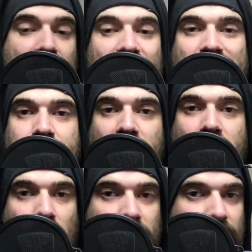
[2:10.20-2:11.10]
That's pretty
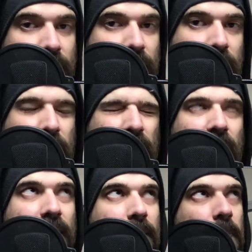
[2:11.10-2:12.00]
common.
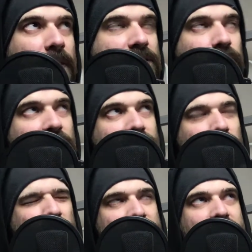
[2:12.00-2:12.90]
Um, it's one of the
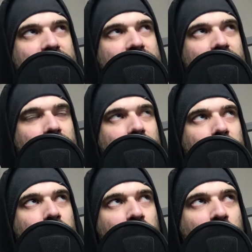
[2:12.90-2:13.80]
reasons that
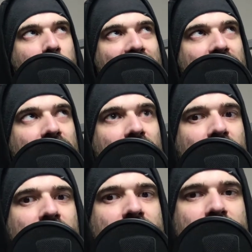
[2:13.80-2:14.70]
men
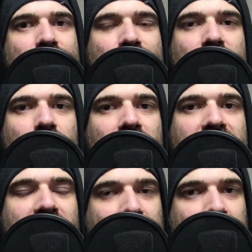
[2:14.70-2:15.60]
are in general
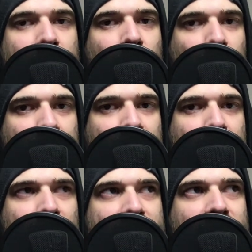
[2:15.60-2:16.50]
funnier than
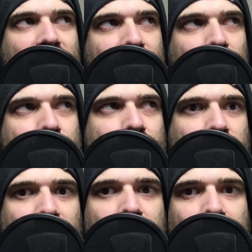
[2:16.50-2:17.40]
women. It's an
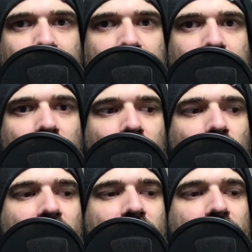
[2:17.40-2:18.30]
evolutionary thing
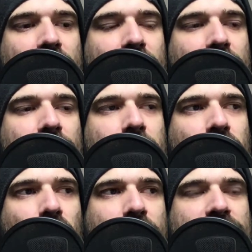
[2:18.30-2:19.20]
where
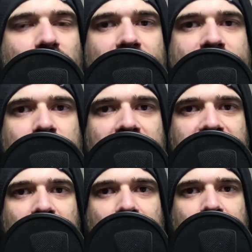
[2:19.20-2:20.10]
women don't have to be
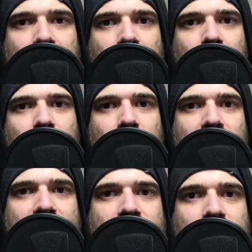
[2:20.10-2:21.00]
funny. Women
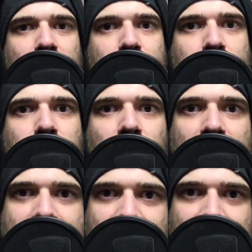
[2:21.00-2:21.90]
have to be
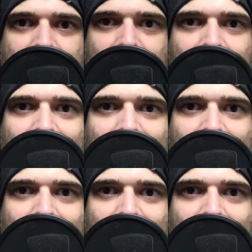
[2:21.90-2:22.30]
present.